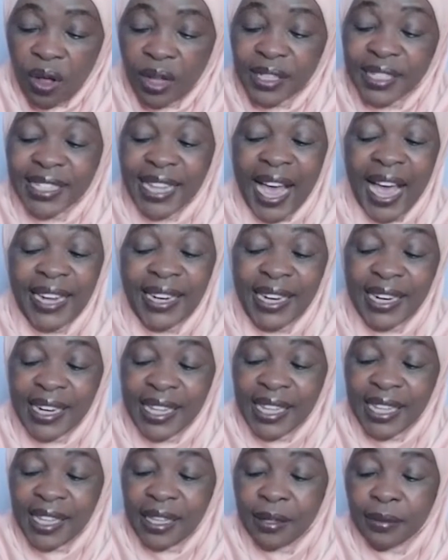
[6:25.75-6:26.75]

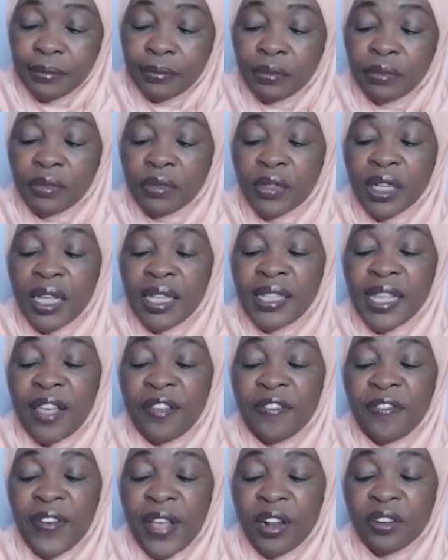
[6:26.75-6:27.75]
sadly,
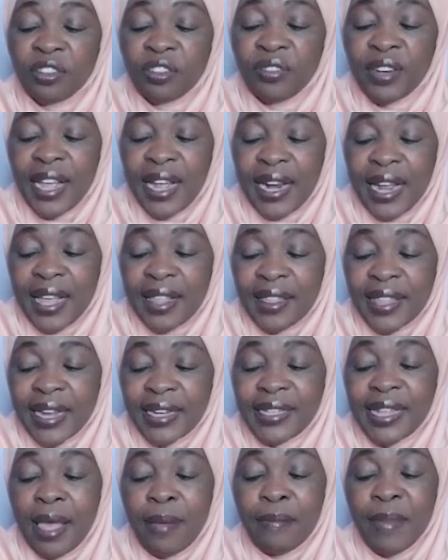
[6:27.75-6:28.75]
they fail to realize
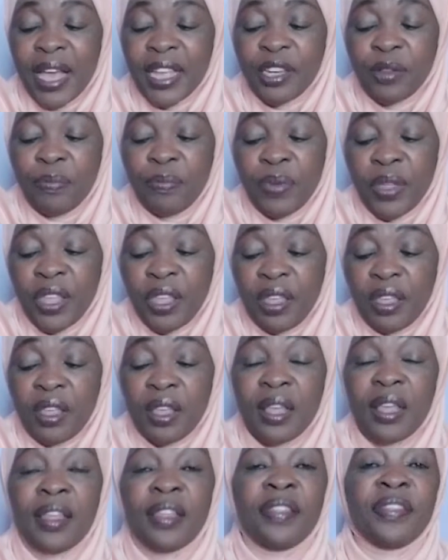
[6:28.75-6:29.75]
that they might be
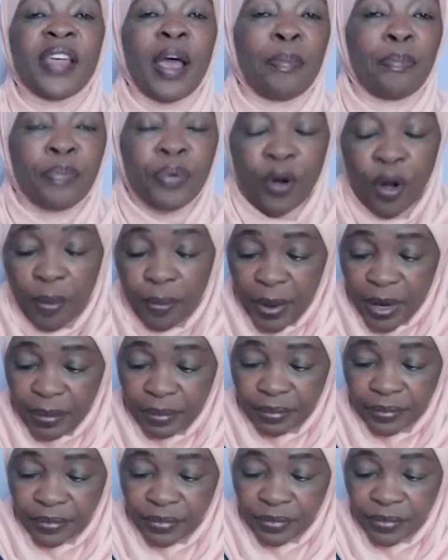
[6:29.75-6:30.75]
the
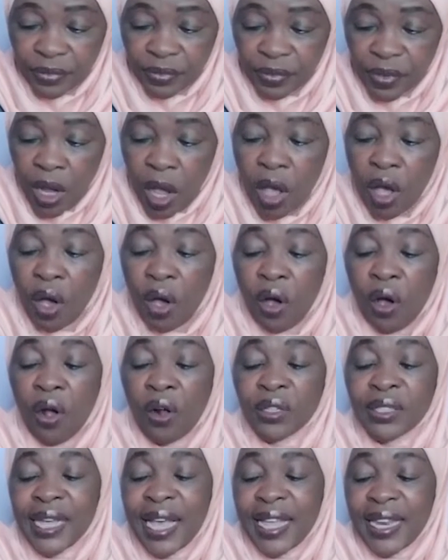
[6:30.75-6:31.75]
problem.
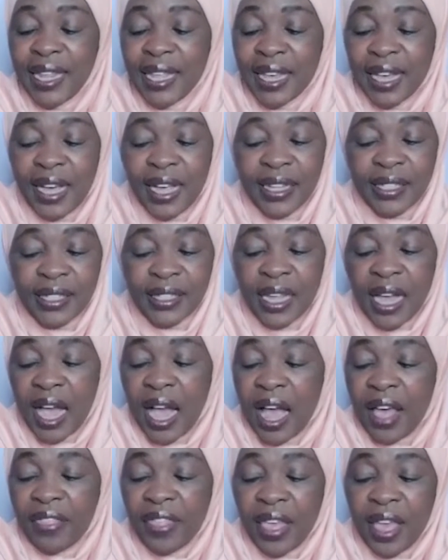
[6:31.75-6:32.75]
Old ideas
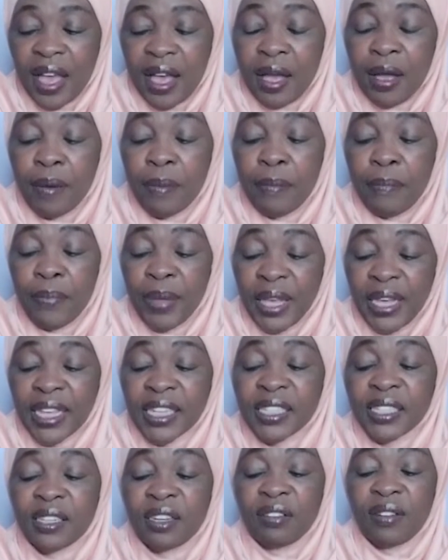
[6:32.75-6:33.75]
are their
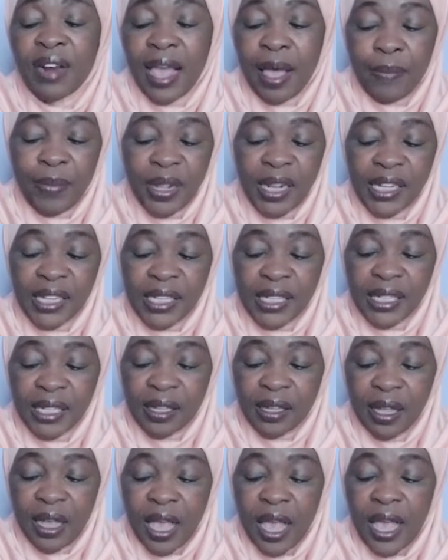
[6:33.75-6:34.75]
biggest liability.
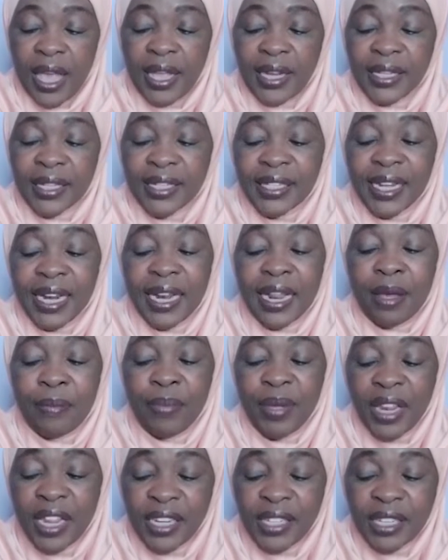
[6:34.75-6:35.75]
It is a
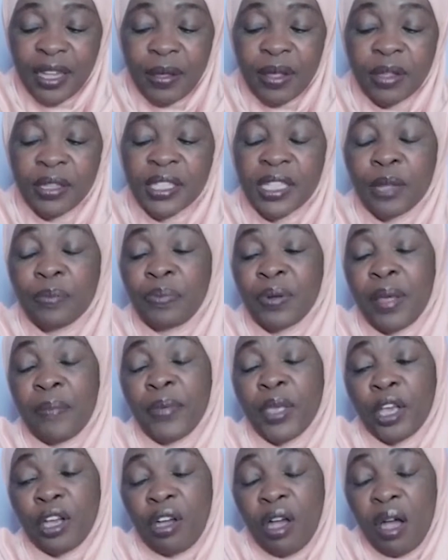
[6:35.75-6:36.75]
liability simply
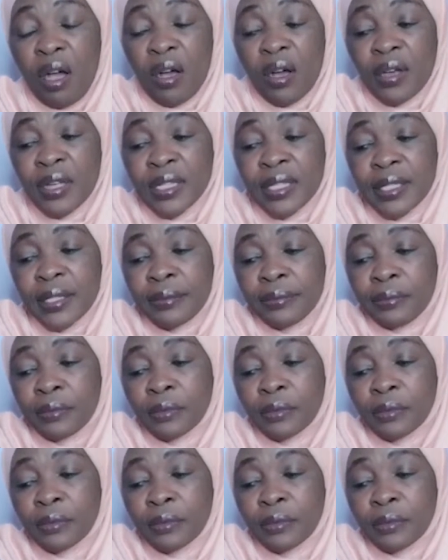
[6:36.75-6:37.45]
because